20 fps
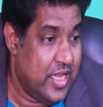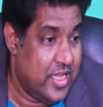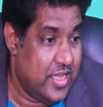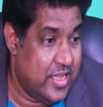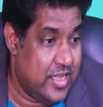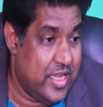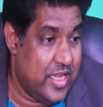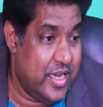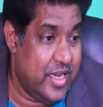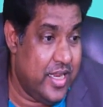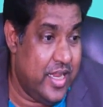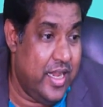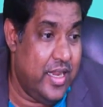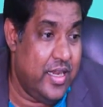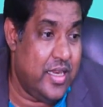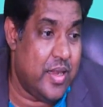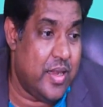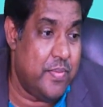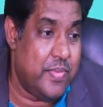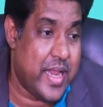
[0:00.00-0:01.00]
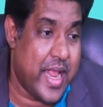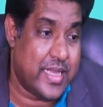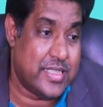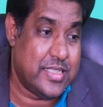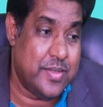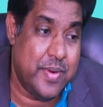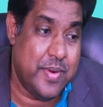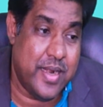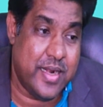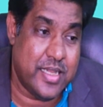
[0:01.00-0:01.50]
then income
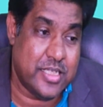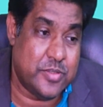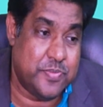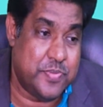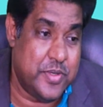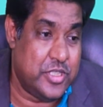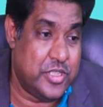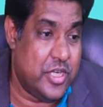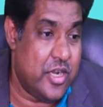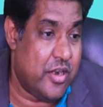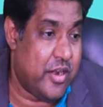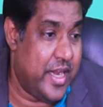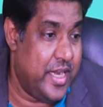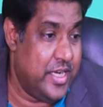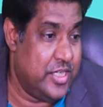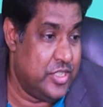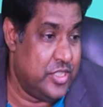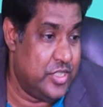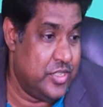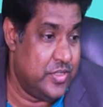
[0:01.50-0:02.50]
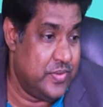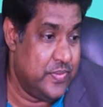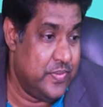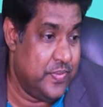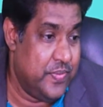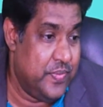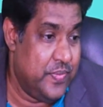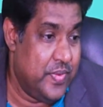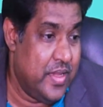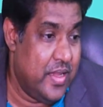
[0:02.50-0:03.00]
taxable under special rights,
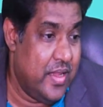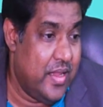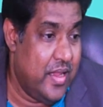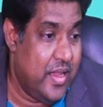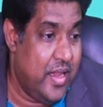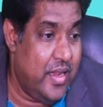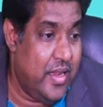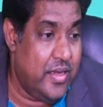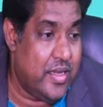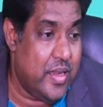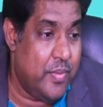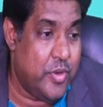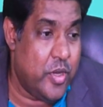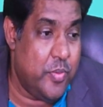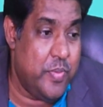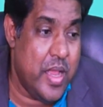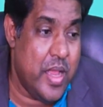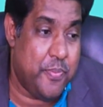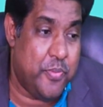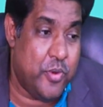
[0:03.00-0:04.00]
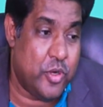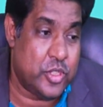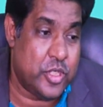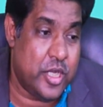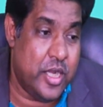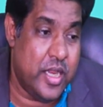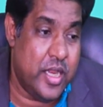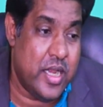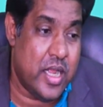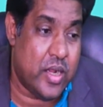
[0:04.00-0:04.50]
income to be
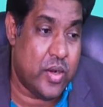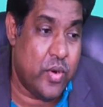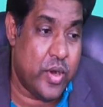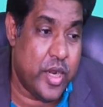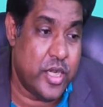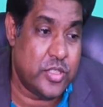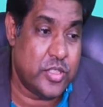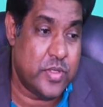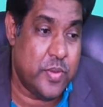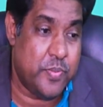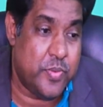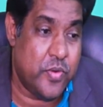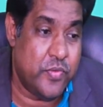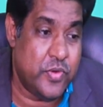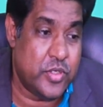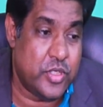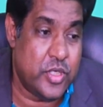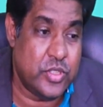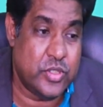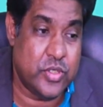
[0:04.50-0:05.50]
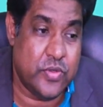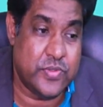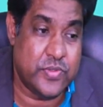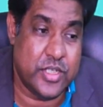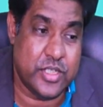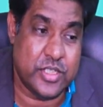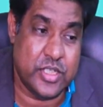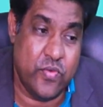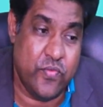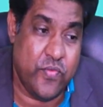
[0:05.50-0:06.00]
apportioned in accordance with the provisions of
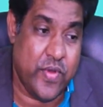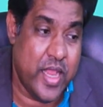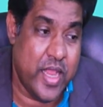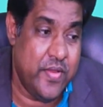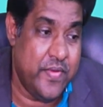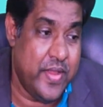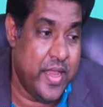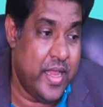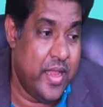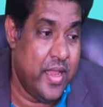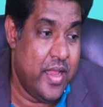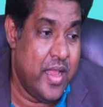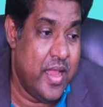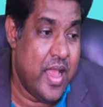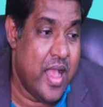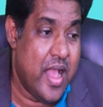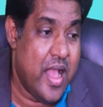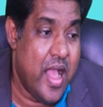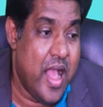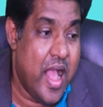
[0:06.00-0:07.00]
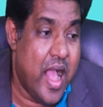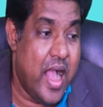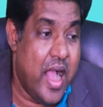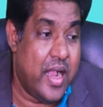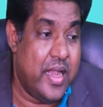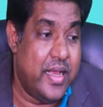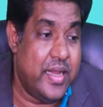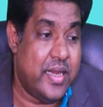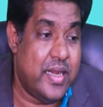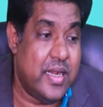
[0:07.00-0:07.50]
section 5A,
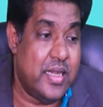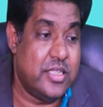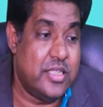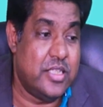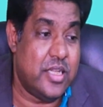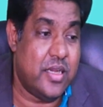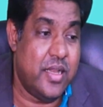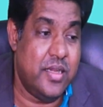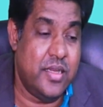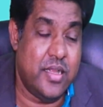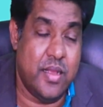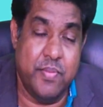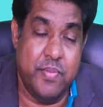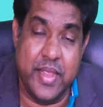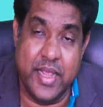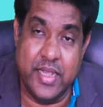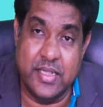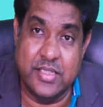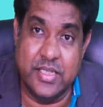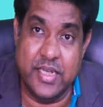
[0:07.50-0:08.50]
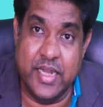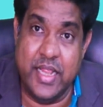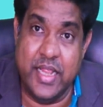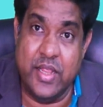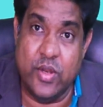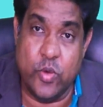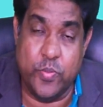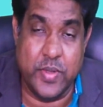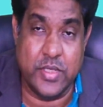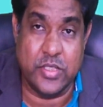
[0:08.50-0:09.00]
agricultural income
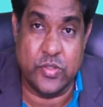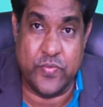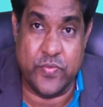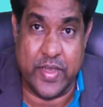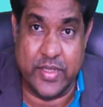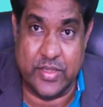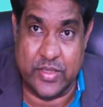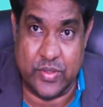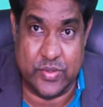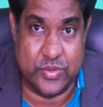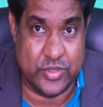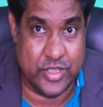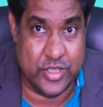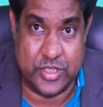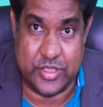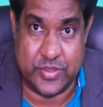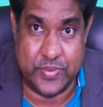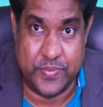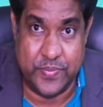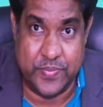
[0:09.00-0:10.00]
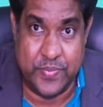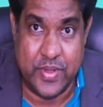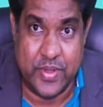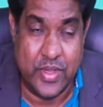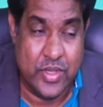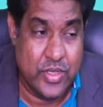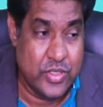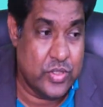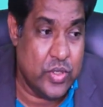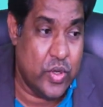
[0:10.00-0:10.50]
exceeding rupees 5,000.
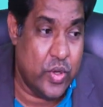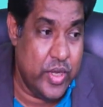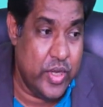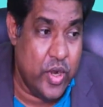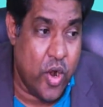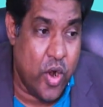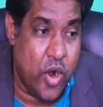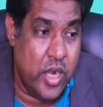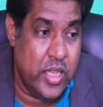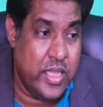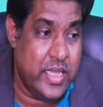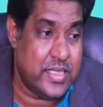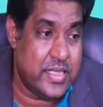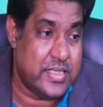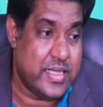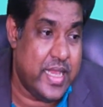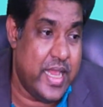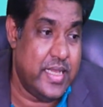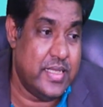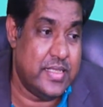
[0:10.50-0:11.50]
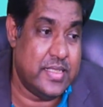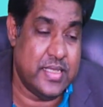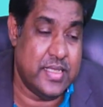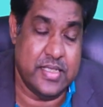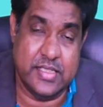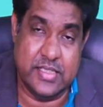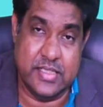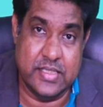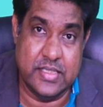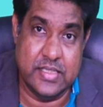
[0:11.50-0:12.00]
So in all these
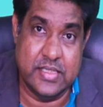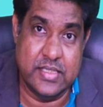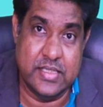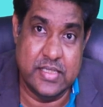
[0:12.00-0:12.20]
cases,